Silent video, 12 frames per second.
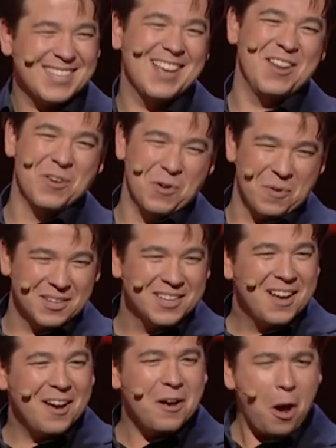Slightly awkward.
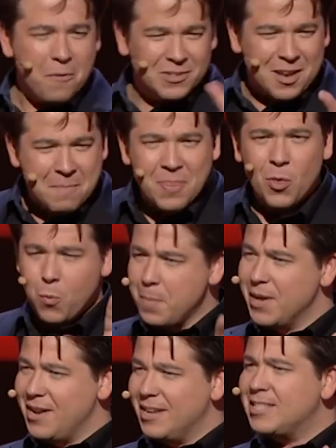Obviously, I meant the
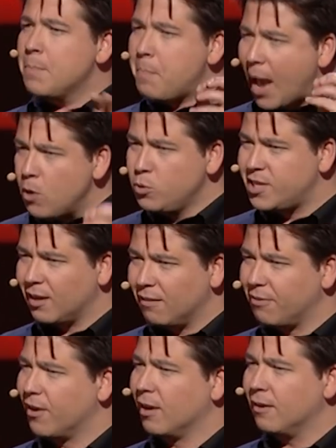women. It's a pouting
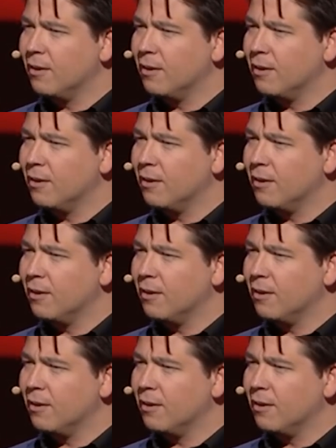thing.